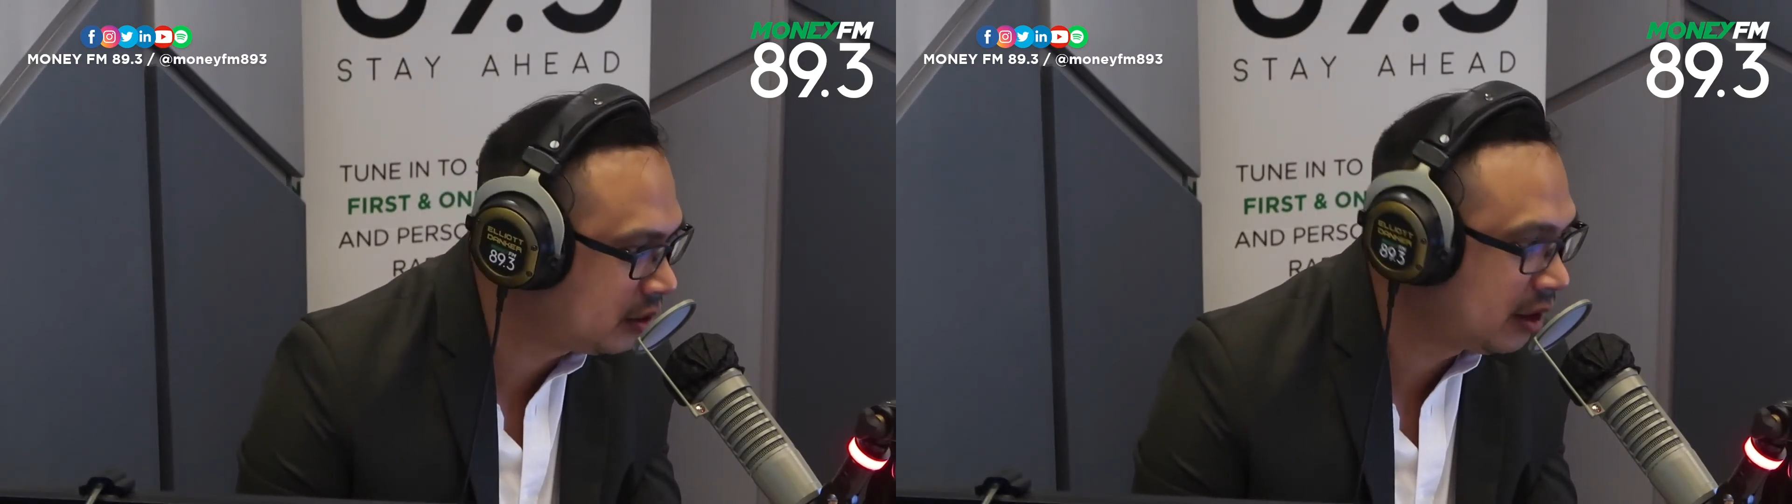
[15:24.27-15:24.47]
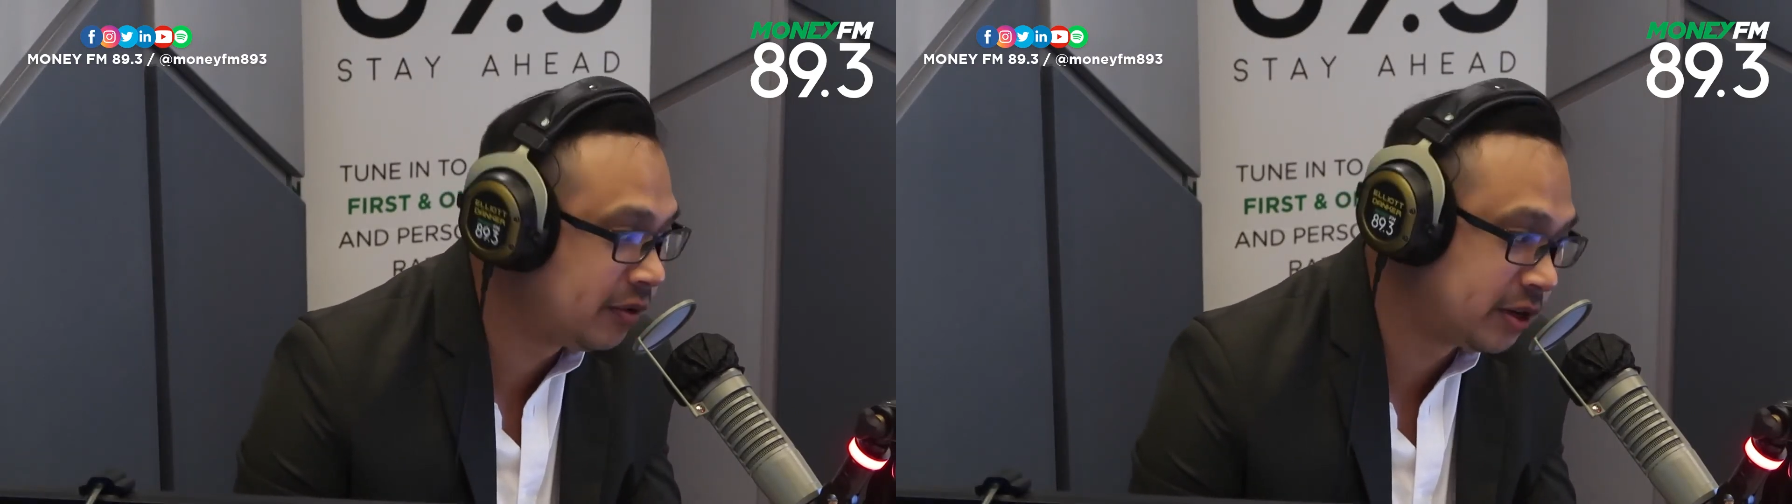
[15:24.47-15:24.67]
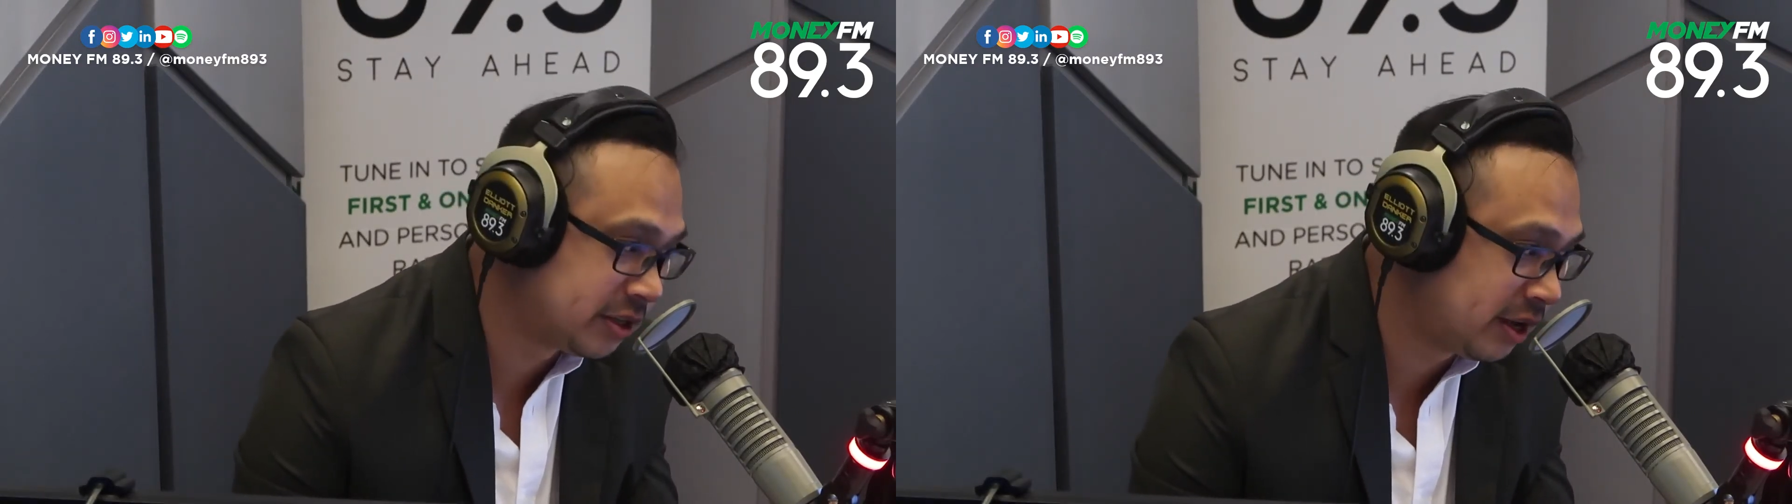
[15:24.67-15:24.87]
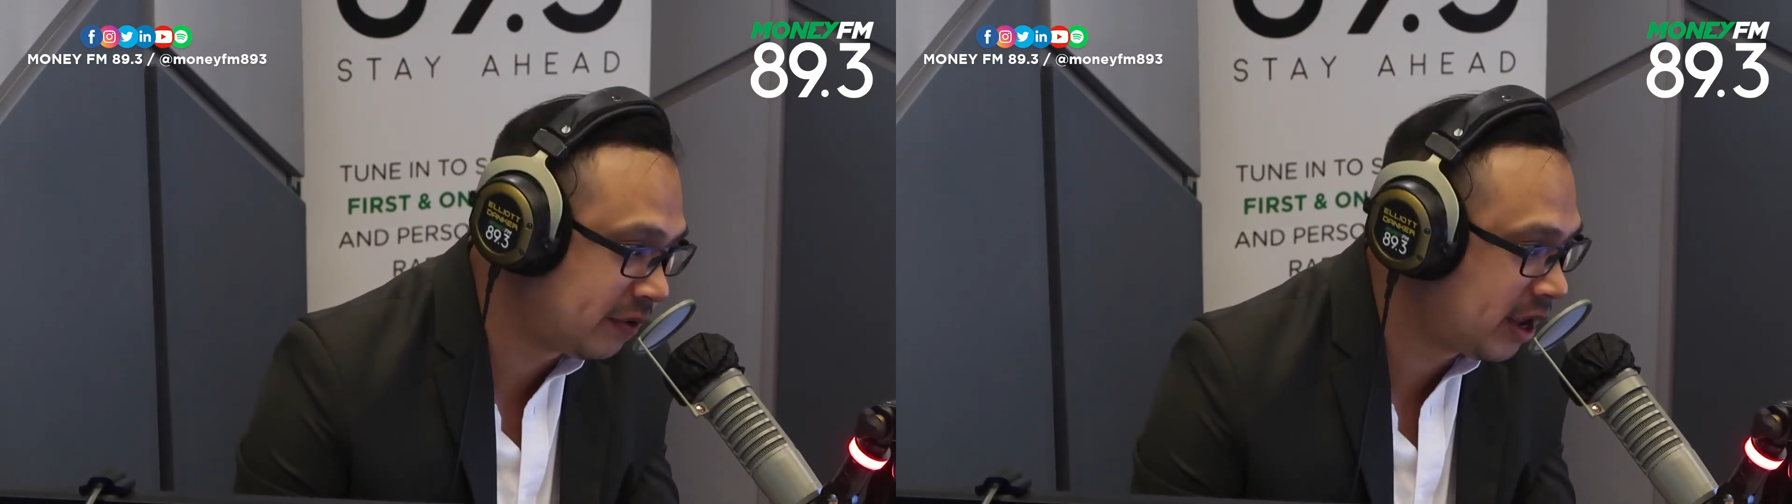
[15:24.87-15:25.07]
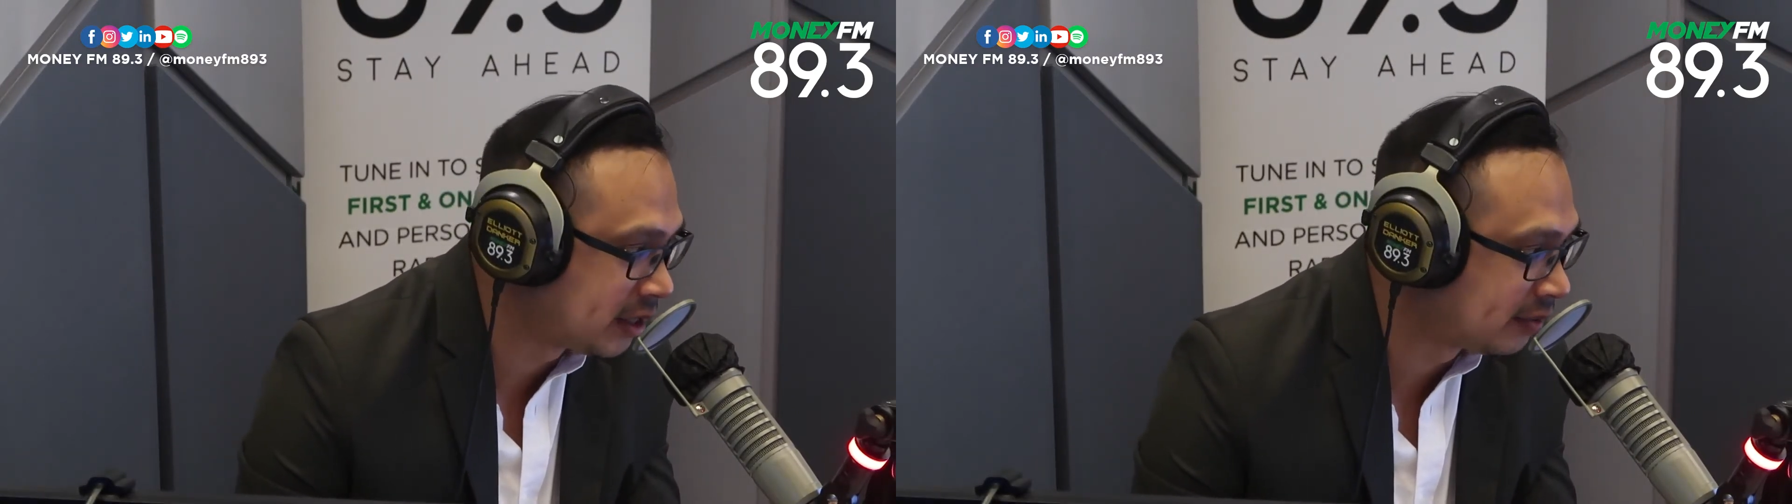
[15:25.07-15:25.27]
even a
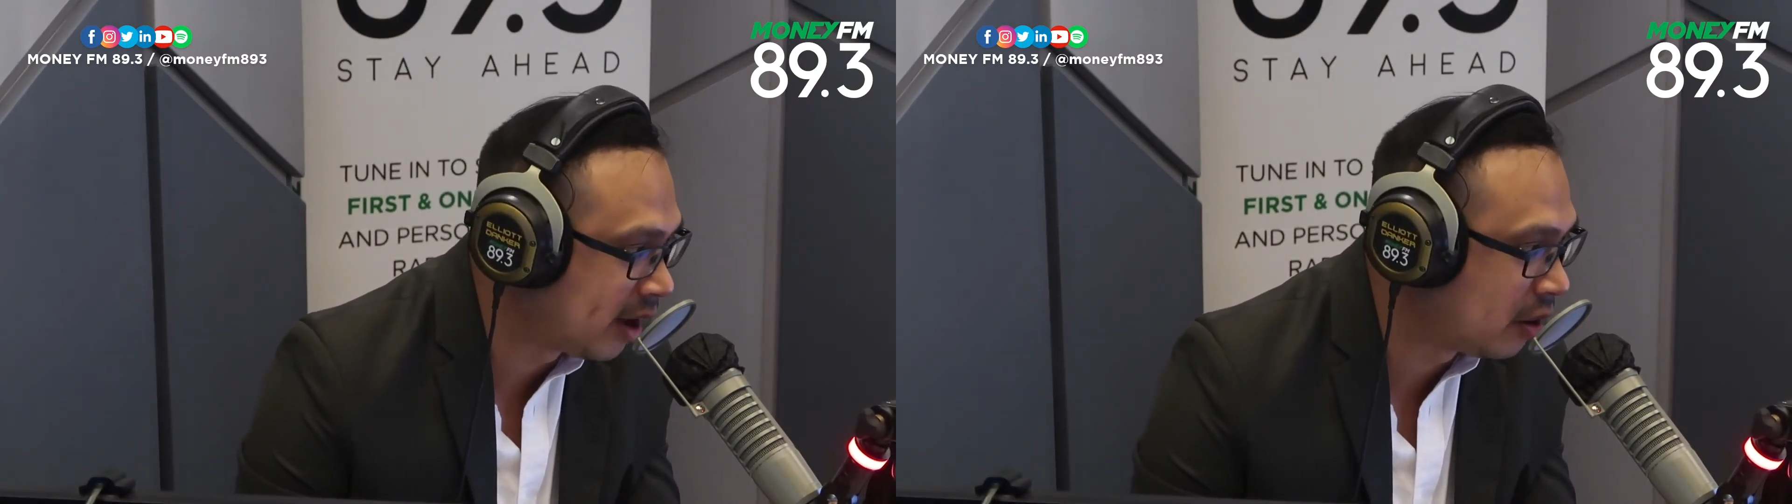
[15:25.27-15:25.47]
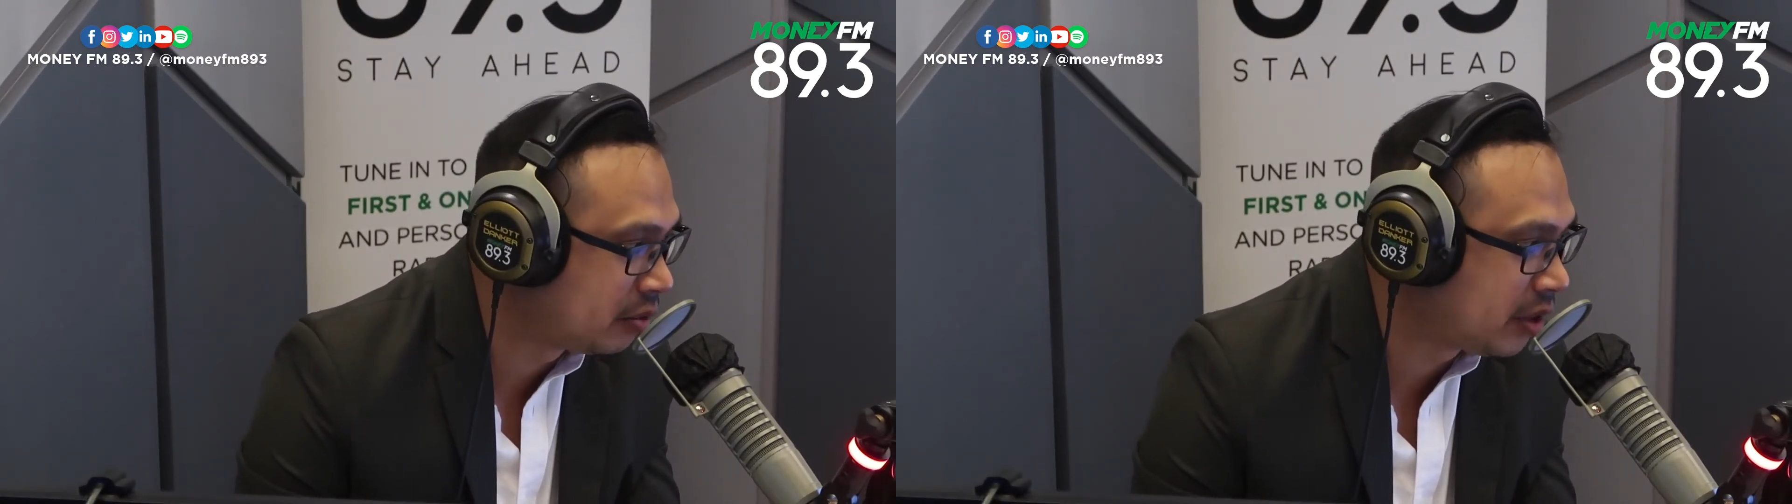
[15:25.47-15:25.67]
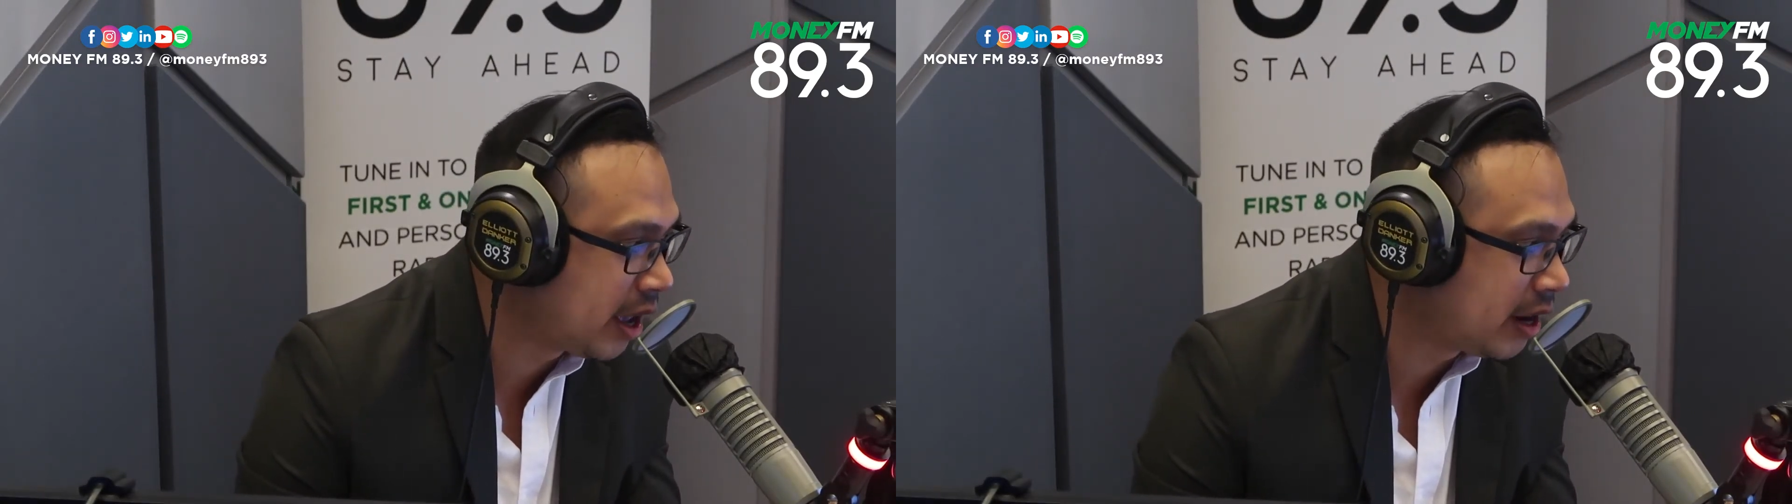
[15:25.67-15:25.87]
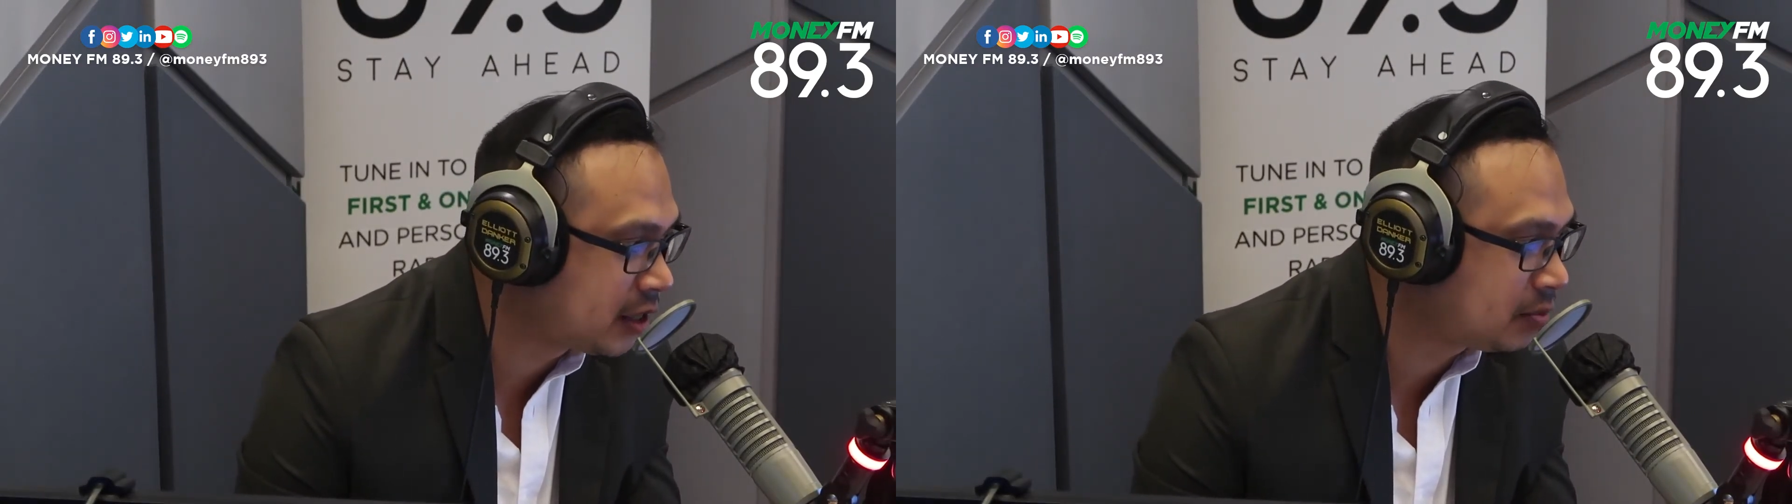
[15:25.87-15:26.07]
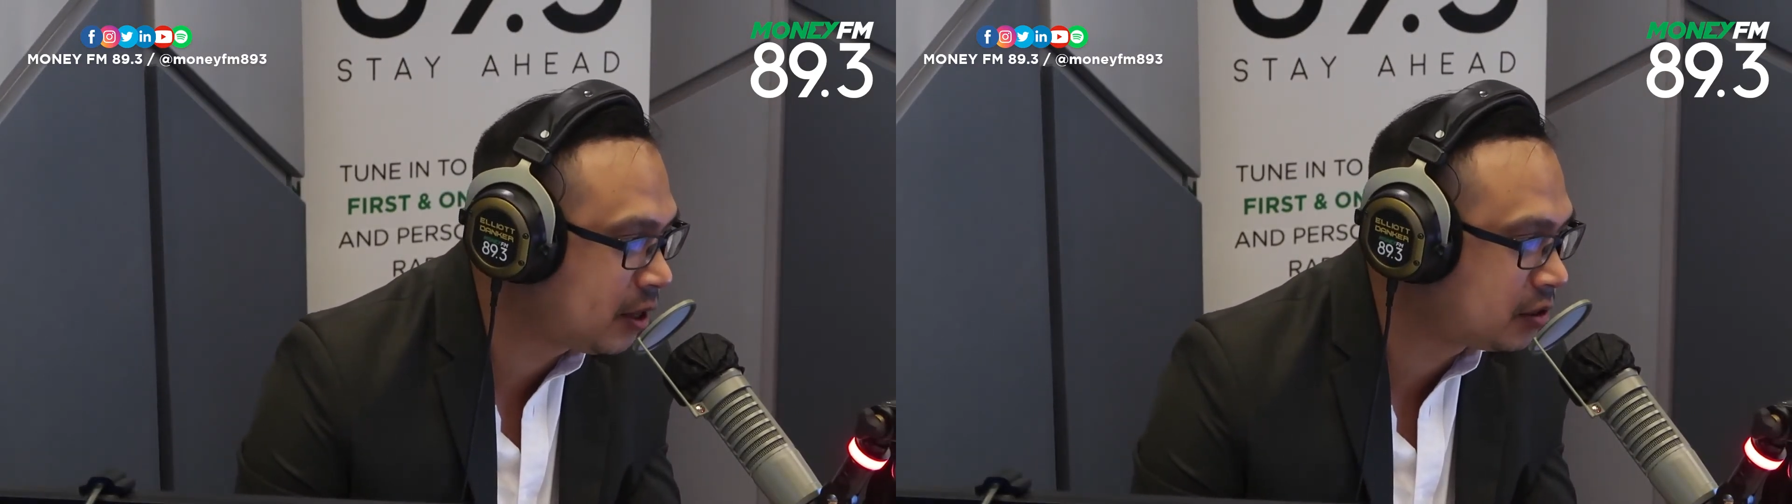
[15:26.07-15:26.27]
survey has found that
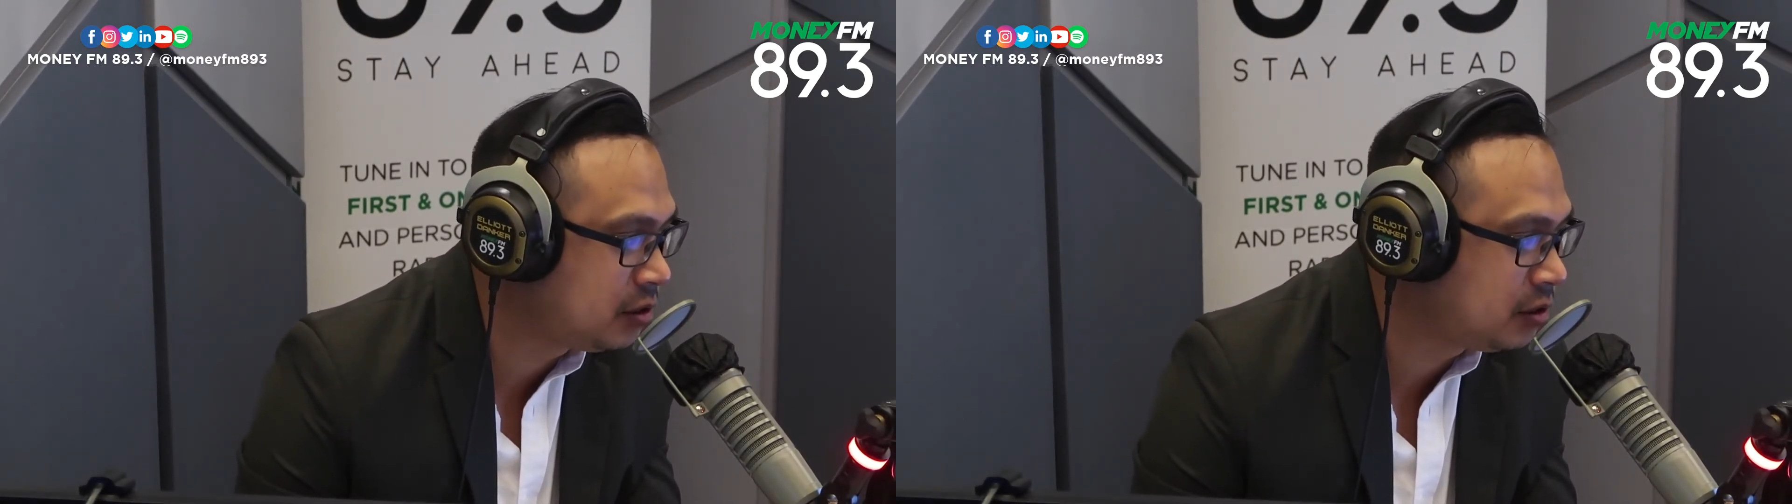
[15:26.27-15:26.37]
SPH